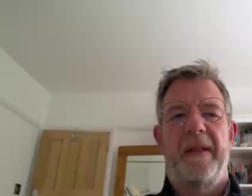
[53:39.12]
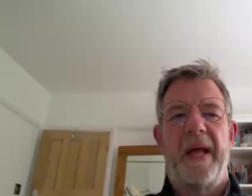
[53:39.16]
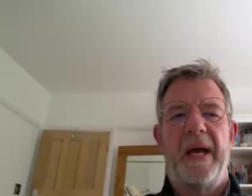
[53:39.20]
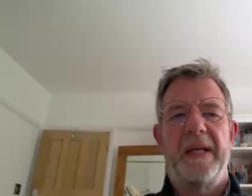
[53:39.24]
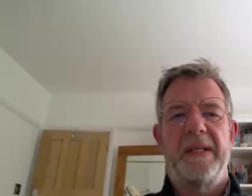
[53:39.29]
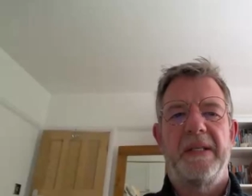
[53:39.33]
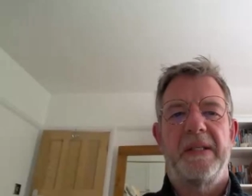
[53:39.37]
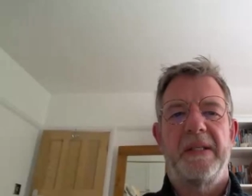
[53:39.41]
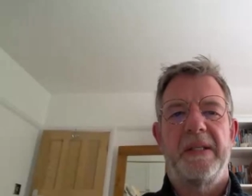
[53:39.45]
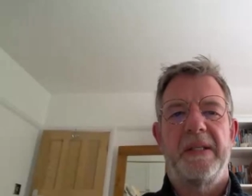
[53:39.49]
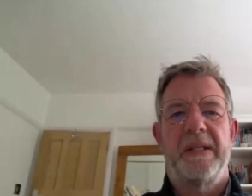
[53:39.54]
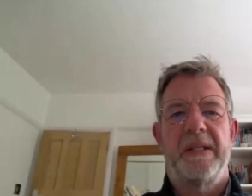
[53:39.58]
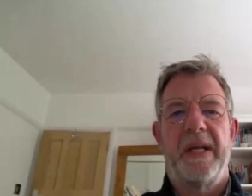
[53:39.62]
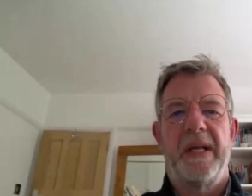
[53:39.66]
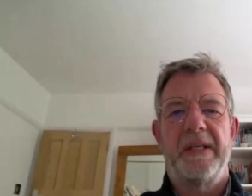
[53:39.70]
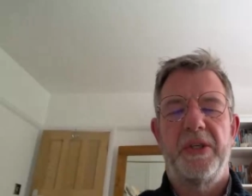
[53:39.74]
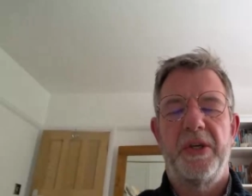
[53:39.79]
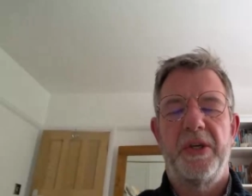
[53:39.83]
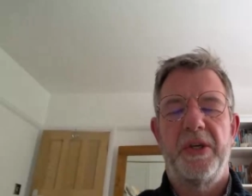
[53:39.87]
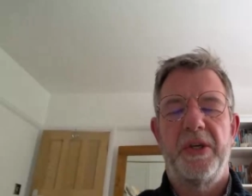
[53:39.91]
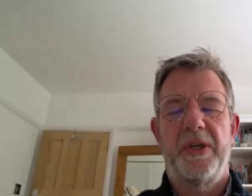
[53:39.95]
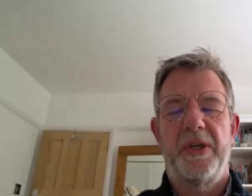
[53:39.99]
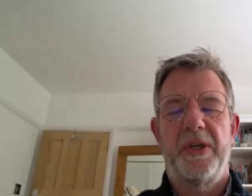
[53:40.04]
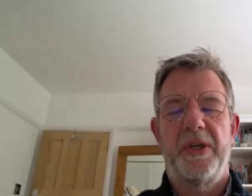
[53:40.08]
there's
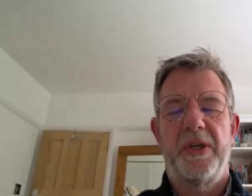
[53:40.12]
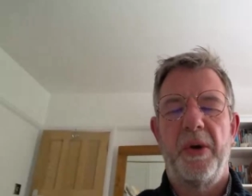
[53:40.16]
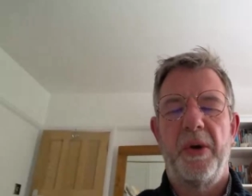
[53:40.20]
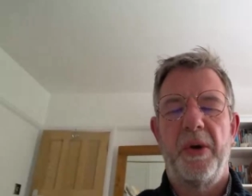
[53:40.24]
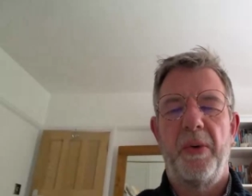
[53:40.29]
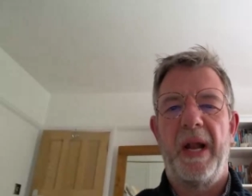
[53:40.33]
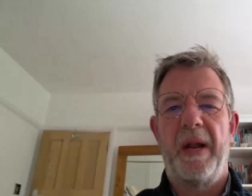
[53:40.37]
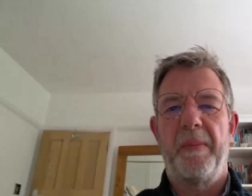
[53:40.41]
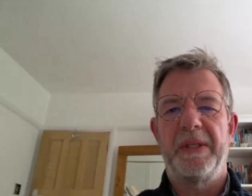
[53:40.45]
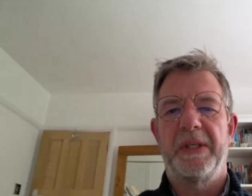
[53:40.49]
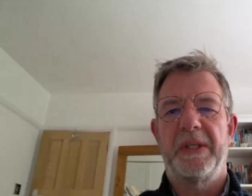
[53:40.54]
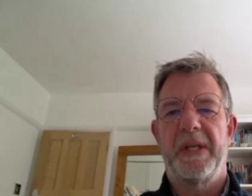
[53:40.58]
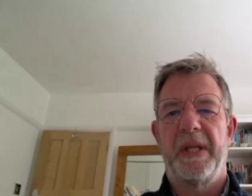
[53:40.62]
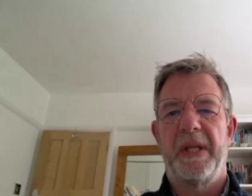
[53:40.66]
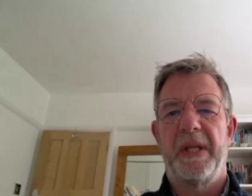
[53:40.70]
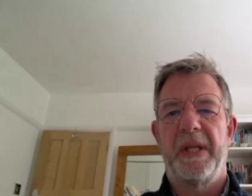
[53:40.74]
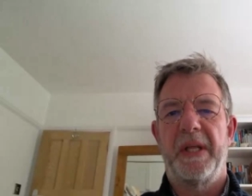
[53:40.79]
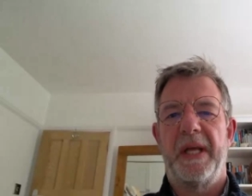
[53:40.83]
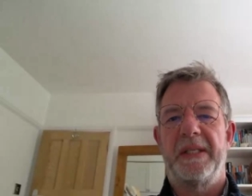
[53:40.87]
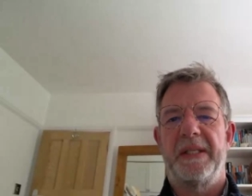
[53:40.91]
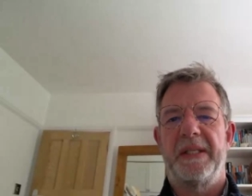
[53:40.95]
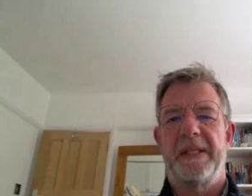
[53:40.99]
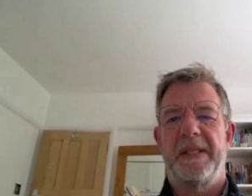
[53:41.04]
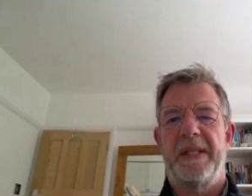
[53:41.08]
two elements to
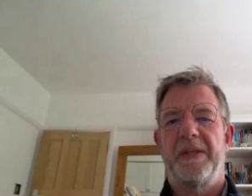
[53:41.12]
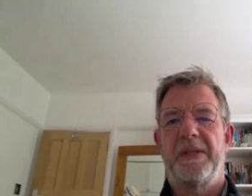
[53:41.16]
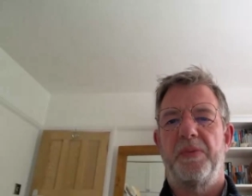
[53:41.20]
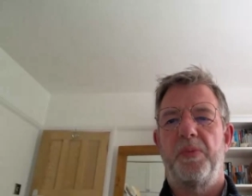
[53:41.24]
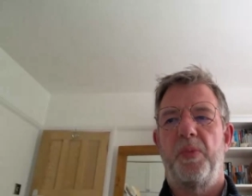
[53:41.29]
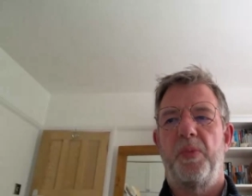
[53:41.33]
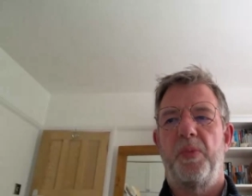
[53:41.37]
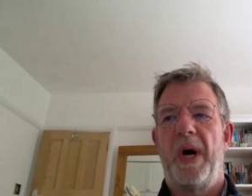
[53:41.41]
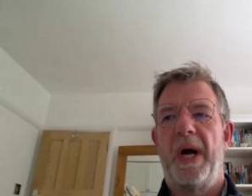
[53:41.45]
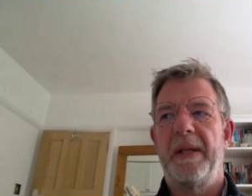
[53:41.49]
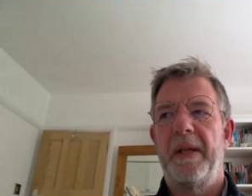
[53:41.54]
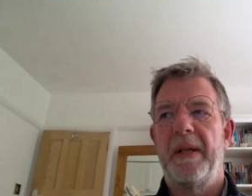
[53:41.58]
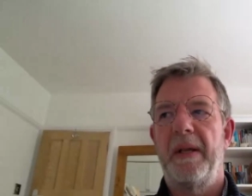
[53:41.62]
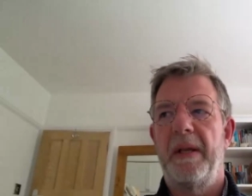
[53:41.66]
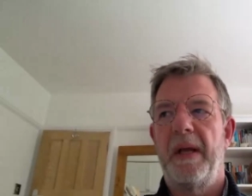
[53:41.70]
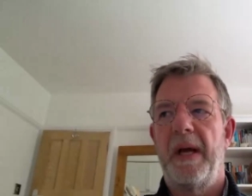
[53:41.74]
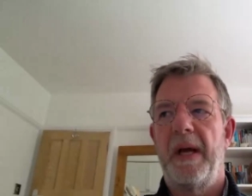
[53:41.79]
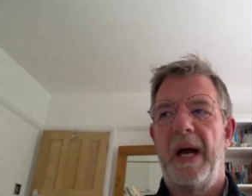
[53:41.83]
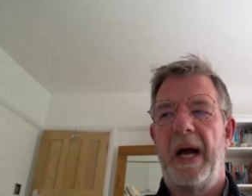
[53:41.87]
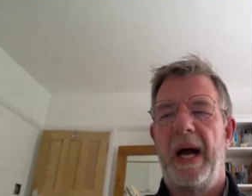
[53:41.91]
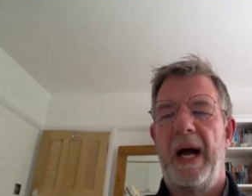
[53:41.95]
this. There's one,